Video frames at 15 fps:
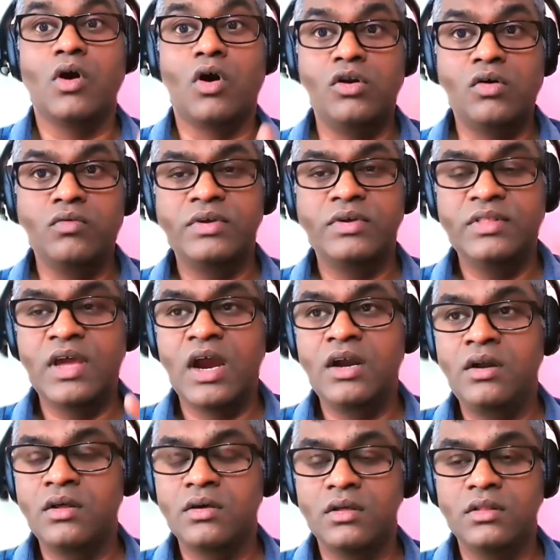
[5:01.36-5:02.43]
Along with
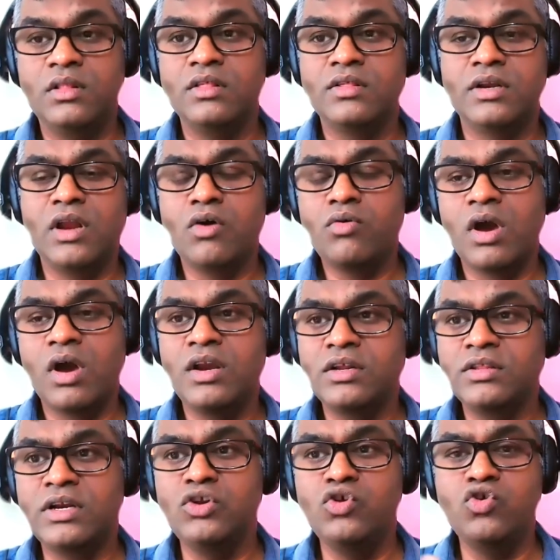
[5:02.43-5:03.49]
that, there's now
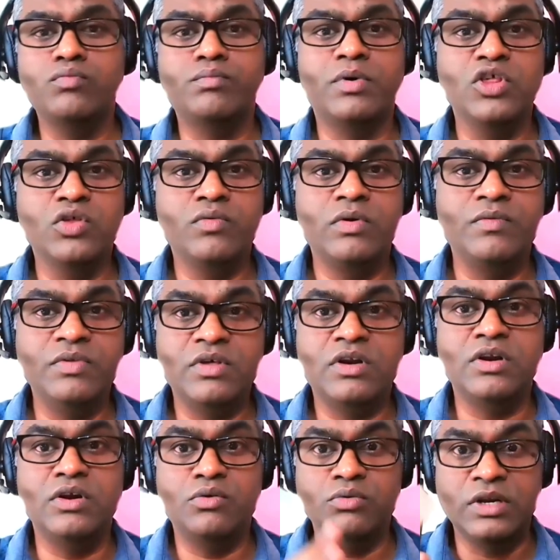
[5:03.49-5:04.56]
another new buzzword which
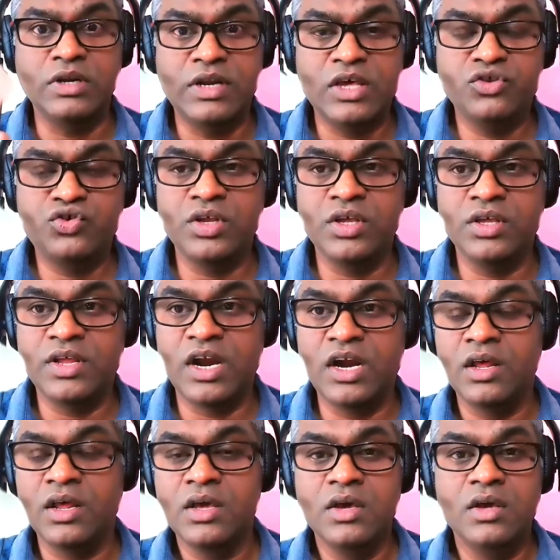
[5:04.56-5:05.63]
are into the industry,
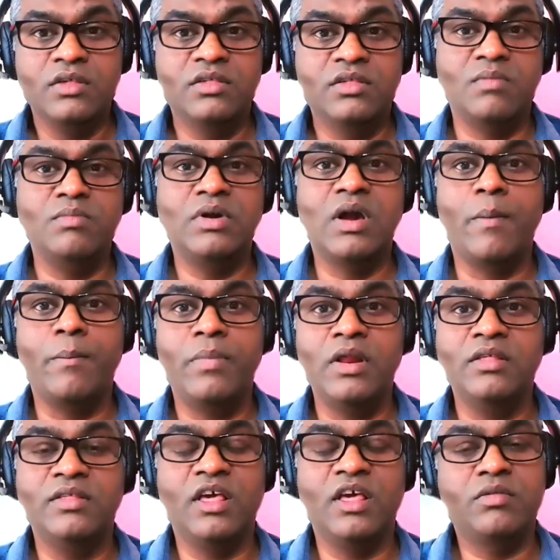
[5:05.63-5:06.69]
that some
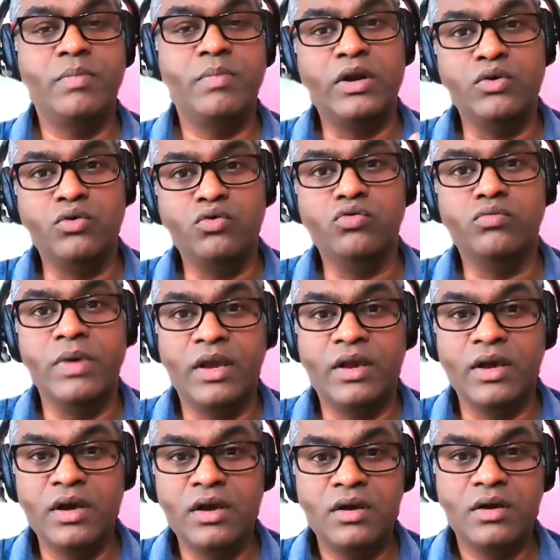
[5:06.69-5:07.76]
companies expect you to
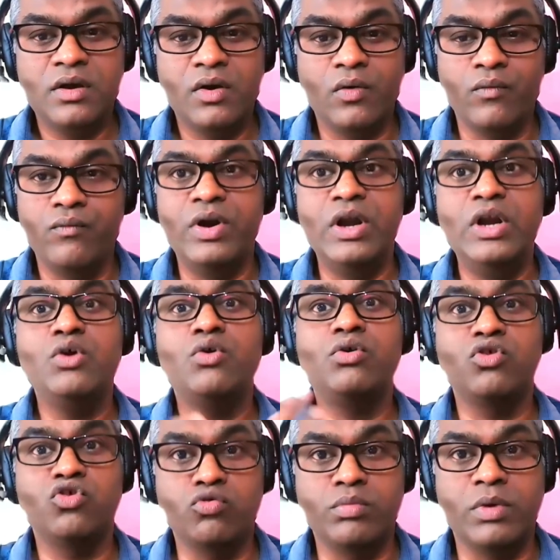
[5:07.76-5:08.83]
make a video
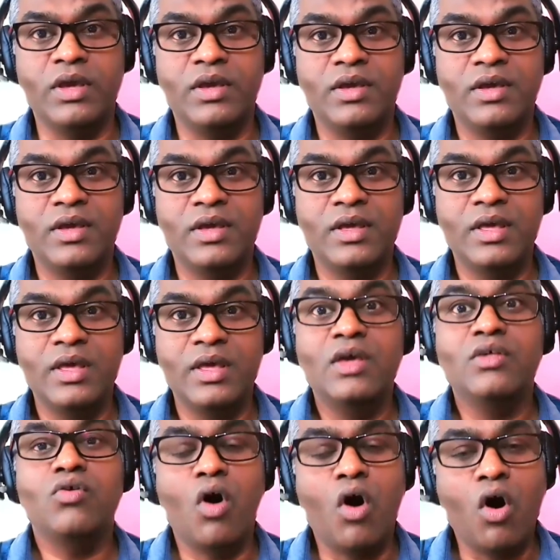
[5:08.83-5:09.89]
resume.
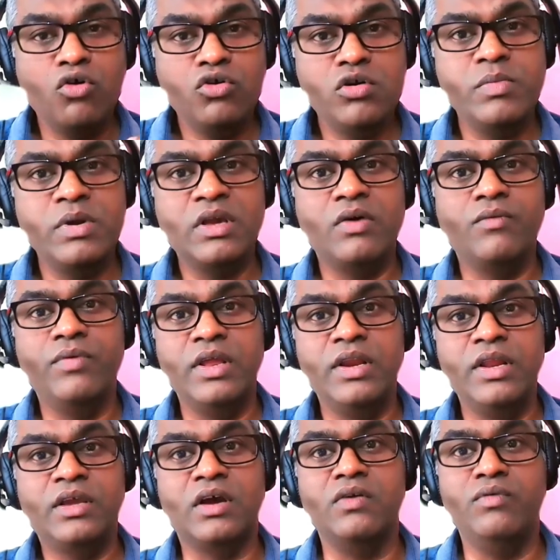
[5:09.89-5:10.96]
So how to make a
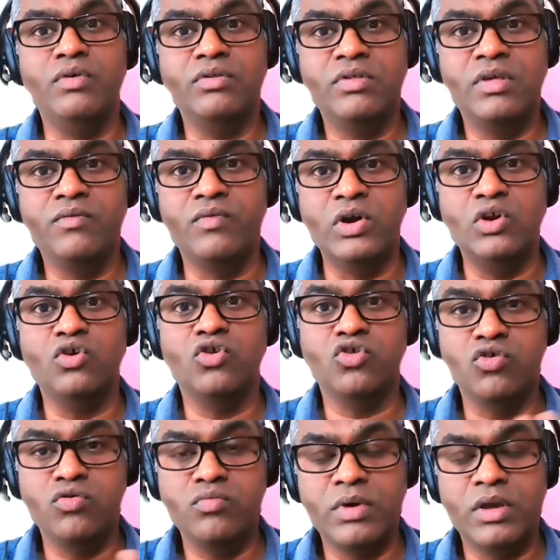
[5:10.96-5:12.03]
very convincing video
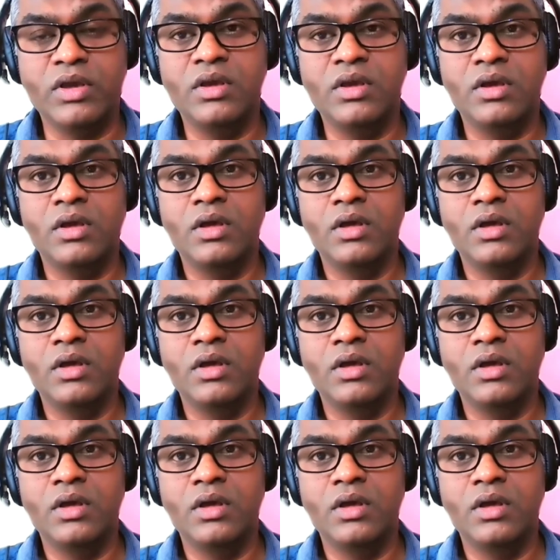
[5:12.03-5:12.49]
resume?